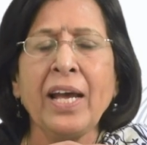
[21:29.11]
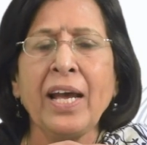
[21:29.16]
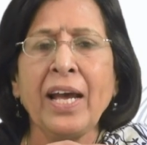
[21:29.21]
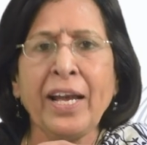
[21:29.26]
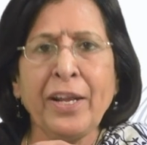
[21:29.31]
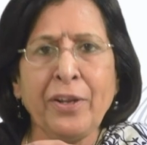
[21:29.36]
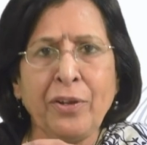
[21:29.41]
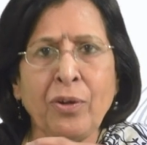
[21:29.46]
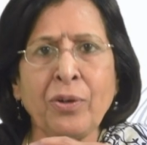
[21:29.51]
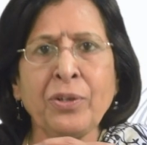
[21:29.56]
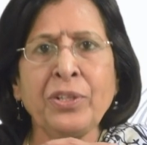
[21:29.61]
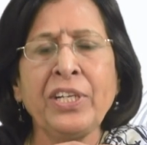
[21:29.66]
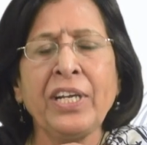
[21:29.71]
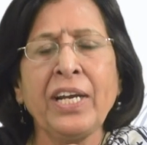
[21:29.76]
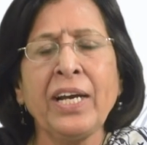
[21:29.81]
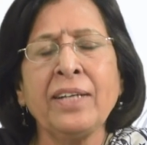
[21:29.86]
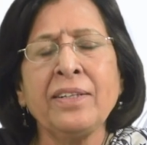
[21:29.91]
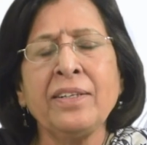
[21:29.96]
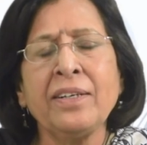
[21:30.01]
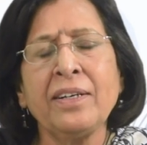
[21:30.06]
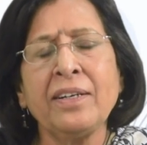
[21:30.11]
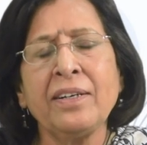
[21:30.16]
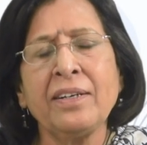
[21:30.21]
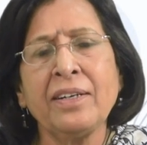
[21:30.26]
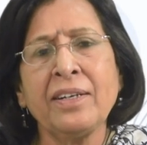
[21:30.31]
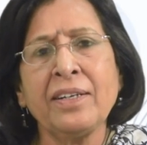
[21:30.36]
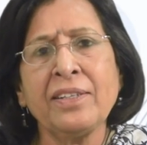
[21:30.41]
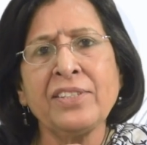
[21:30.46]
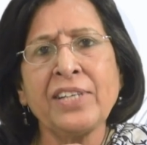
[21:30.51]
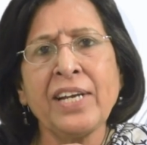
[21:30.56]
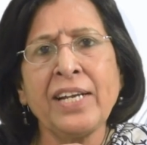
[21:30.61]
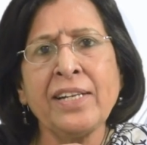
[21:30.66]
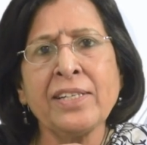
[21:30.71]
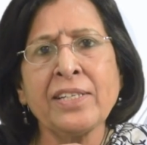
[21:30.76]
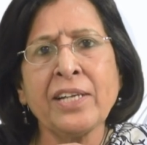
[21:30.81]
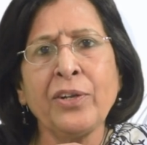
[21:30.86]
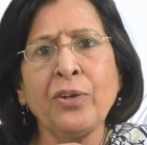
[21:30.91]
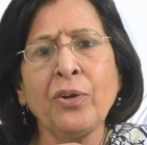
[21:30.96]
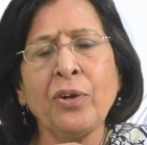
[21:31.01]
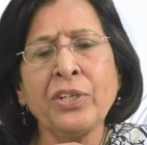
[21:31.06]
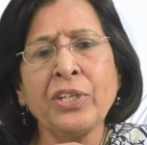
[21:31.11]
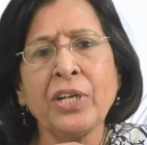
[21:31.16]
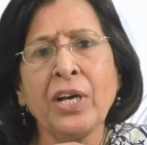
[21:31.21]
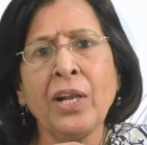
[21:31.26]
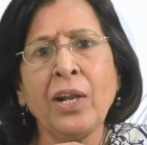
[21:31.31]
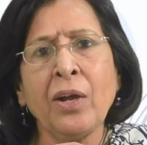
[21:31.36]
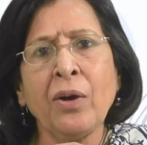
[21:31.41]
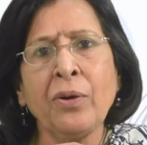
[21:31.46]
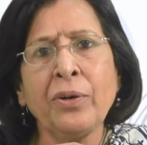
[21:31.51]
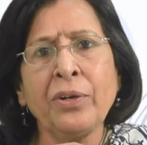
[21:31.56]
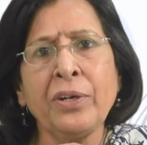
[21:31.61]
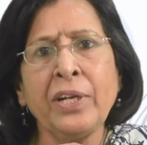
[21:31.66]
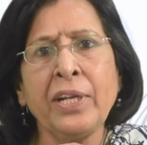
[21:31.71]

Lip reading: and not the other channels are not allowed,